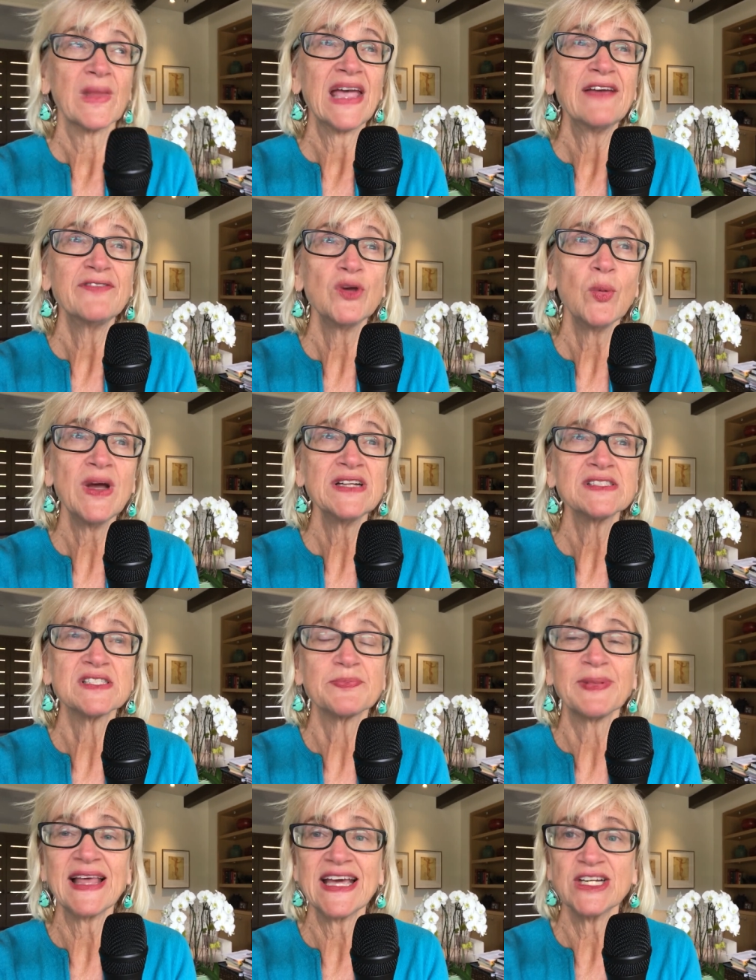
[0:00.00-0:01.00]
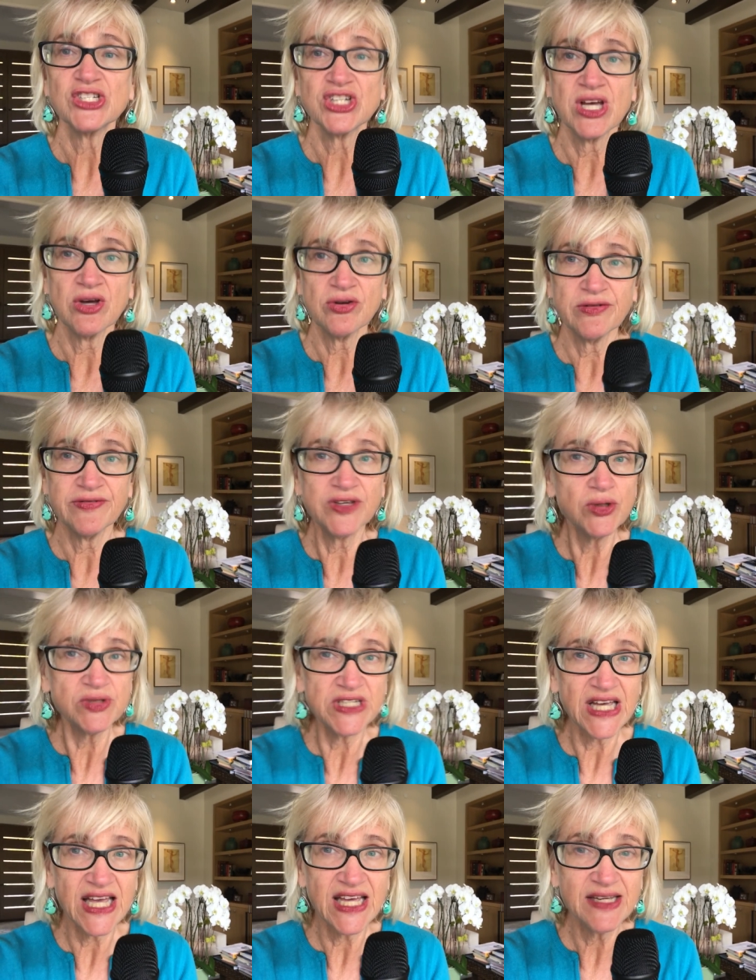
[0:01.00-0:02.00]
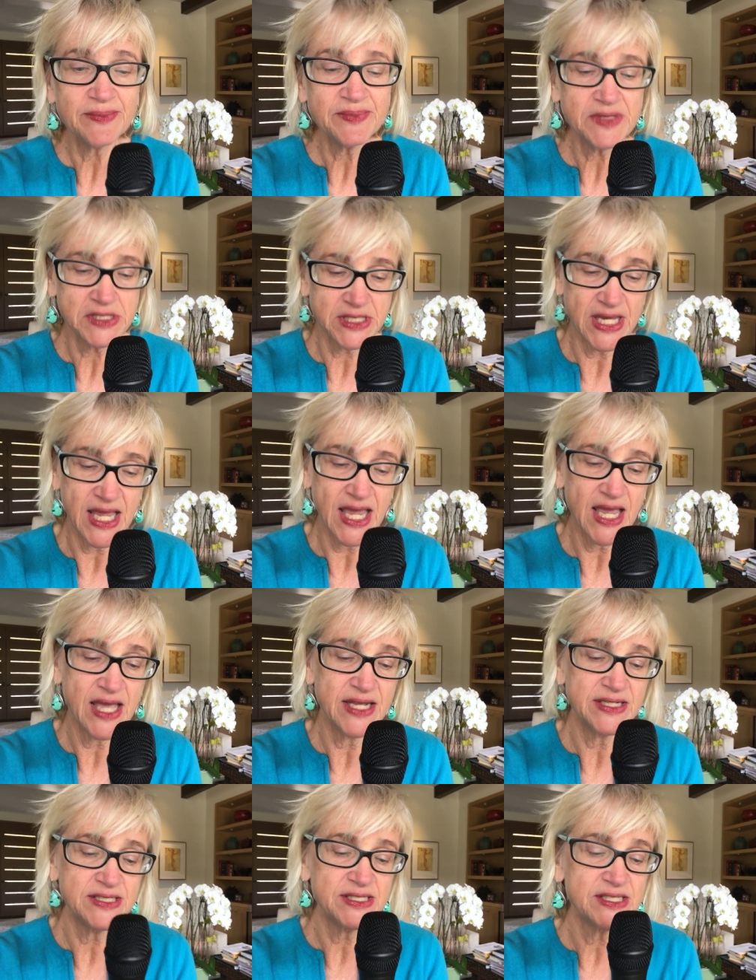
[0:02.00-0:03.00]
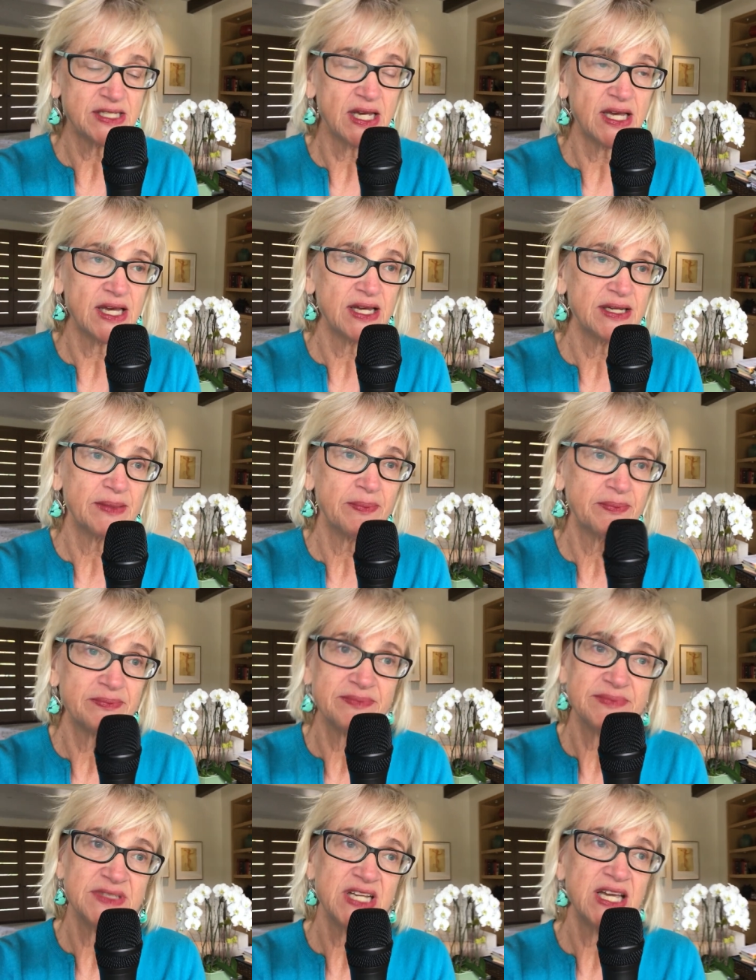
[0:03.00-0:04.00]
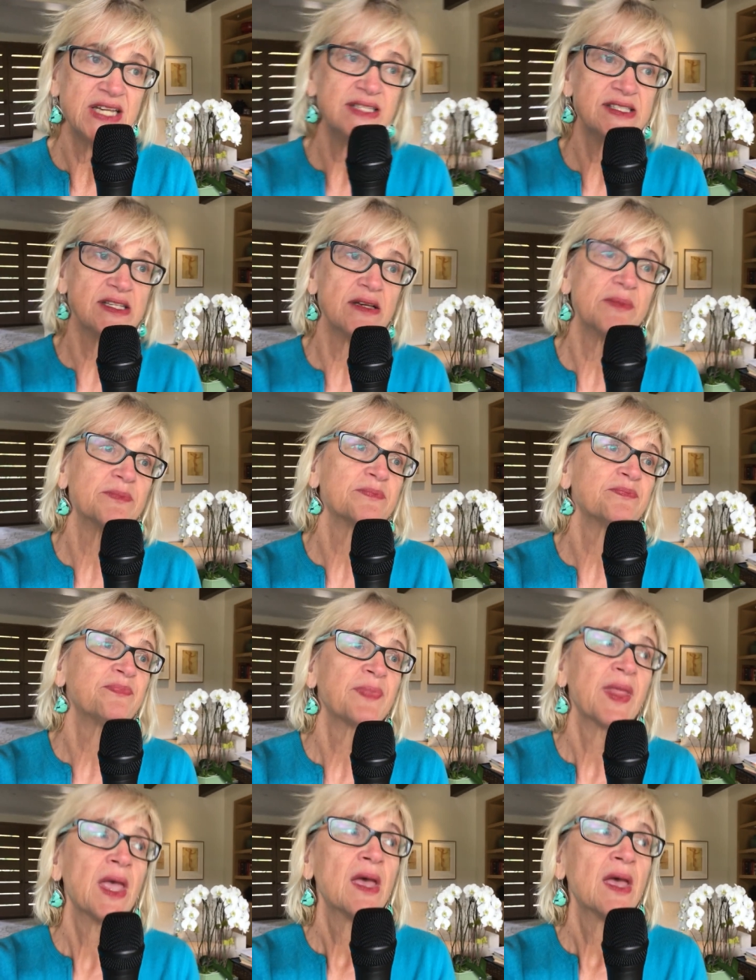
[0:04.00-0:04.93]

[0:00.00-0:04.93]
If you want to splash out a few times and take some